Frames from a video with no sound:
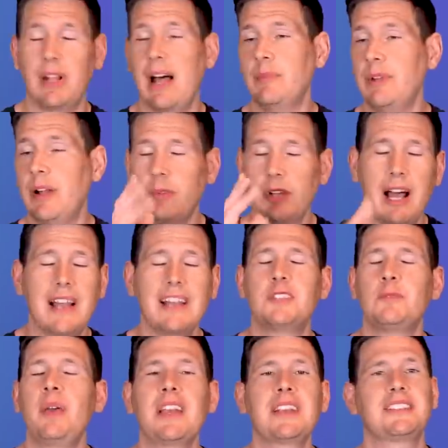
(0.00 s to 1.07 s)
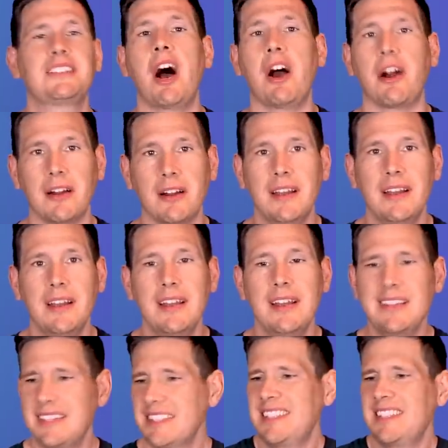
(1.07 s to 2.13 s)
blah, blah, blah. It's Pixar.
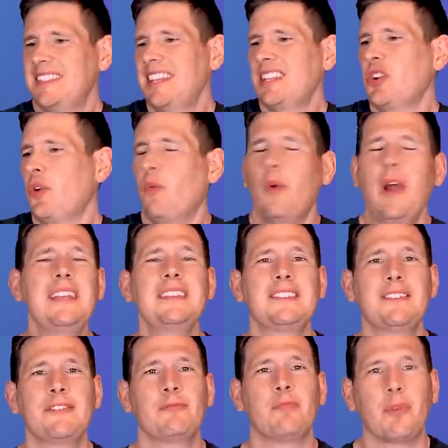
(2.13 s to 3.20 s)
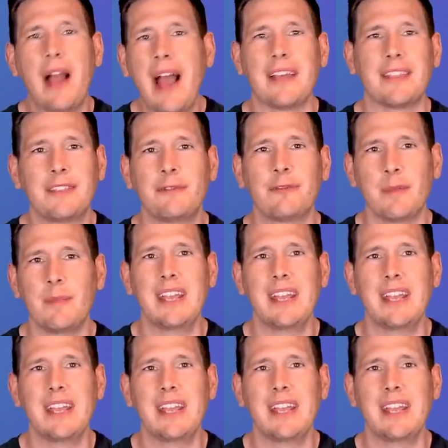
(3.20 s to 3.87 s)
This is such a waste of breath for